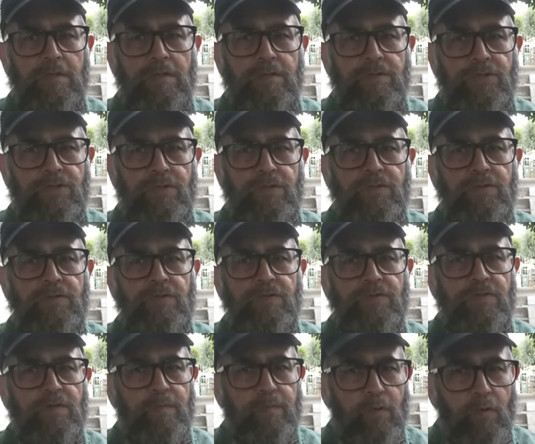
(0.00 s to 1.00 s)
Jews who
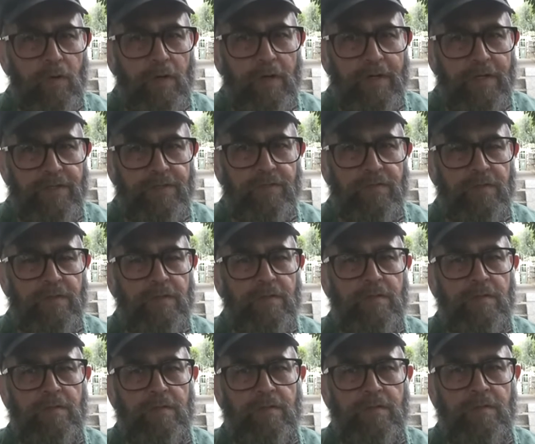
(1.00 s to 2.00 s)
support
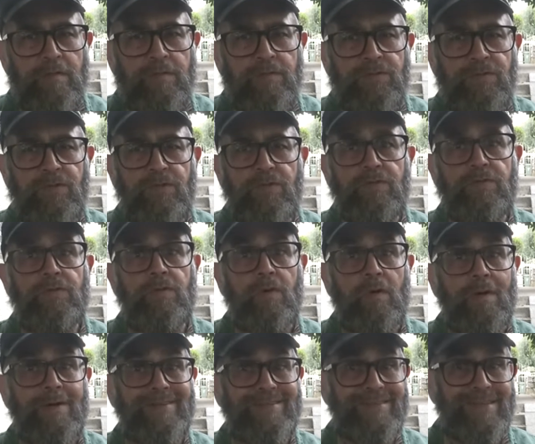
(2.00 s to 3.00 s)
Israel, Jews who
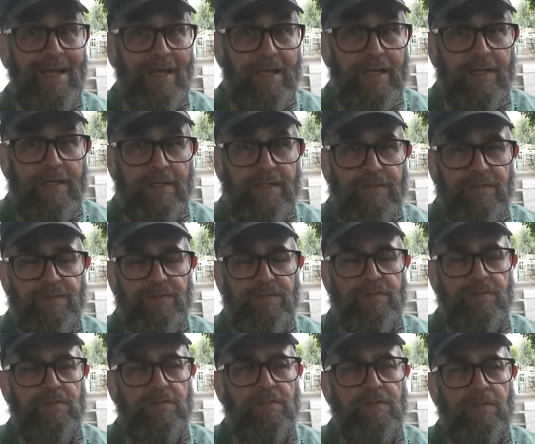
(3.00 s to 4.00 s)
are Zionists,